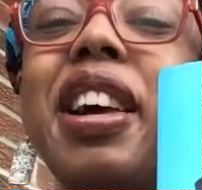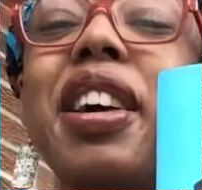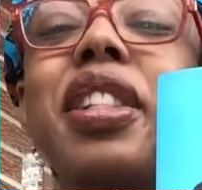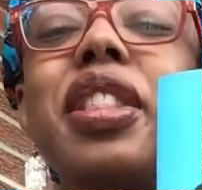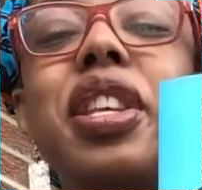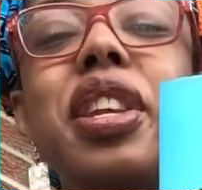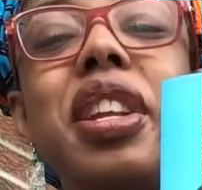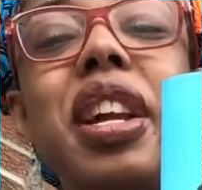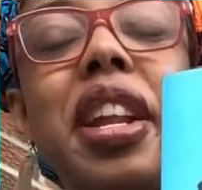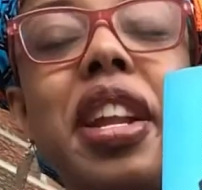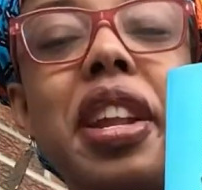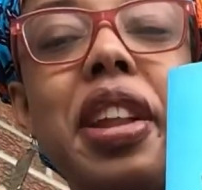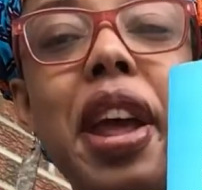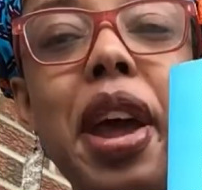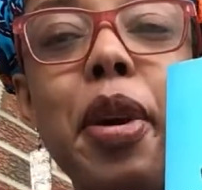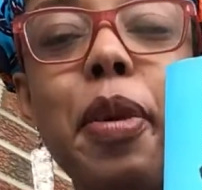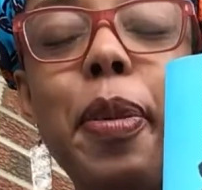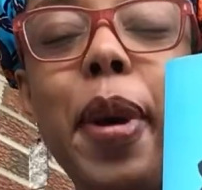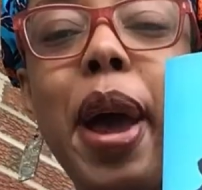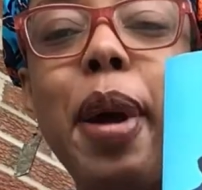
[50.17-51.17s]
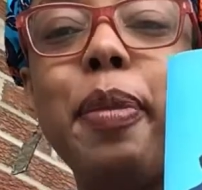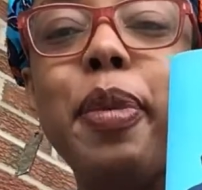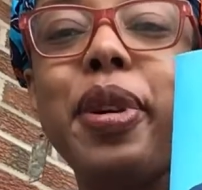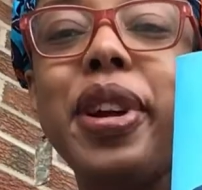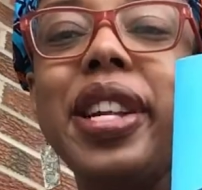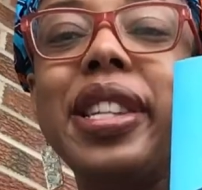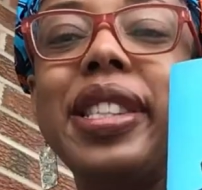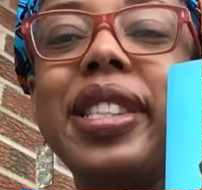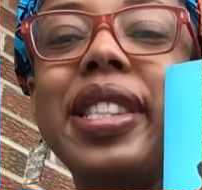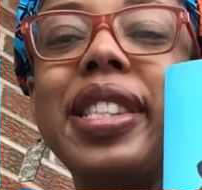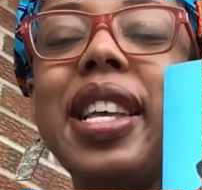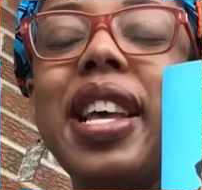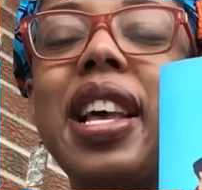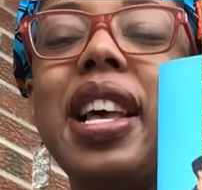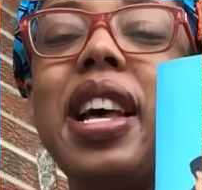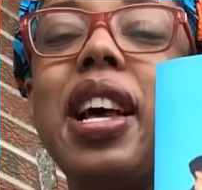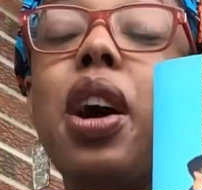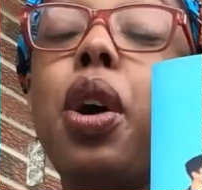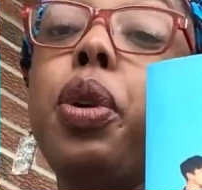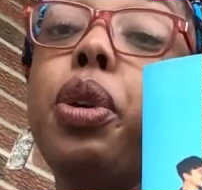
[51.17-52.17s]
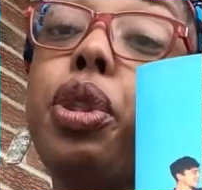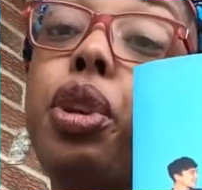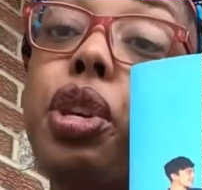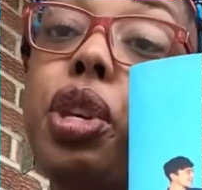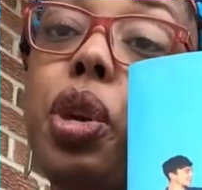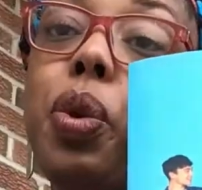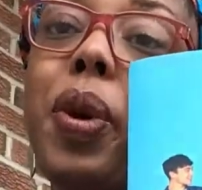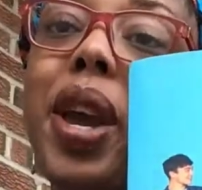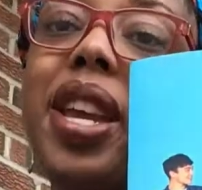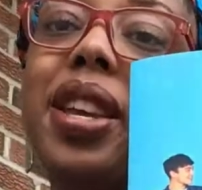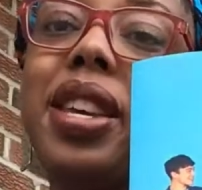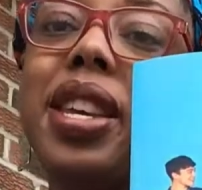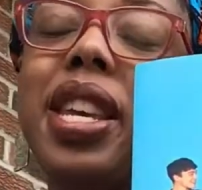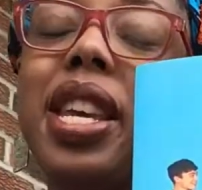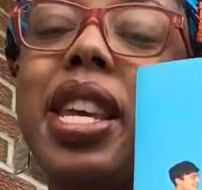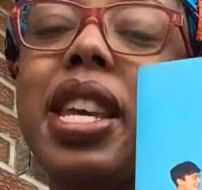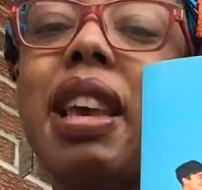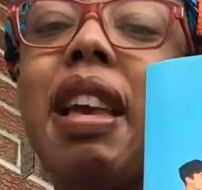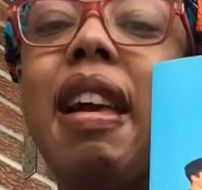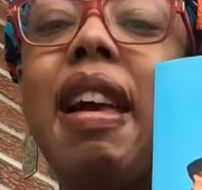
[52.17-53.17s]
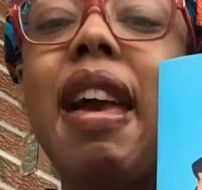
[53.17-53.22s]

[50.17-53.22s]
the United Arab Emirates, or the UAE,